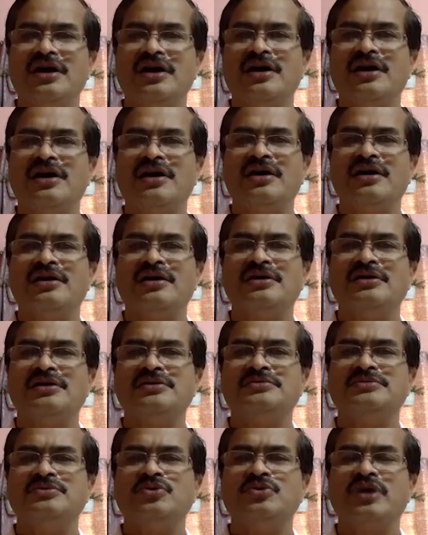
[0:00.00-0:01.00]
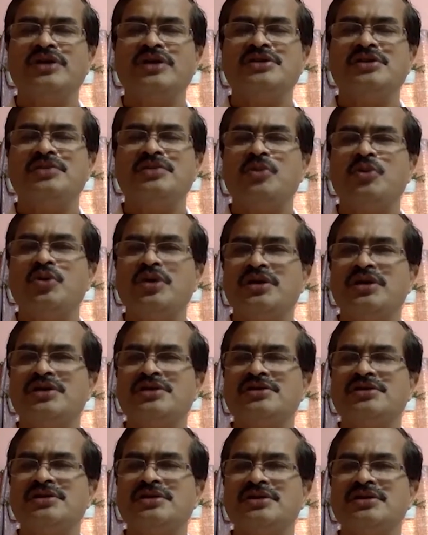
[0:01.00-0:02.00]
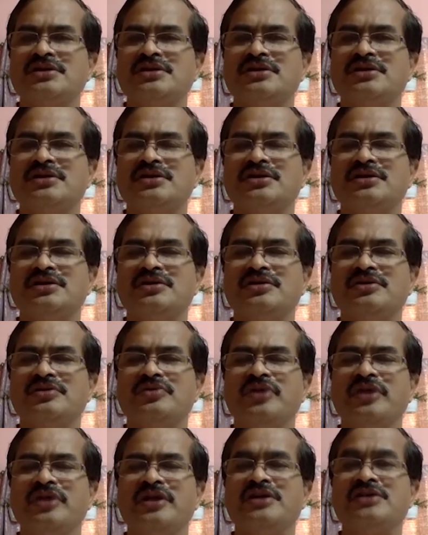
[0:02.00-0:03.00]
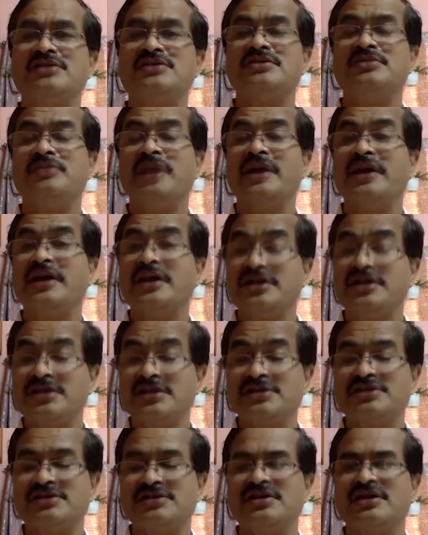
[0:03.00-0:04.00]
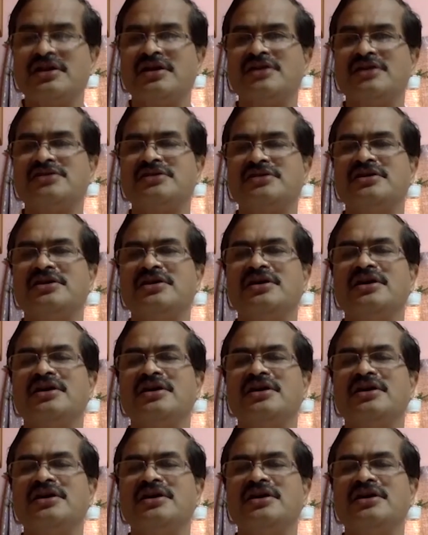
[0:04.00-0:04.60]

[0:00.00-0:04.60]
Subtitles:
who can support us in various migrations, let us say,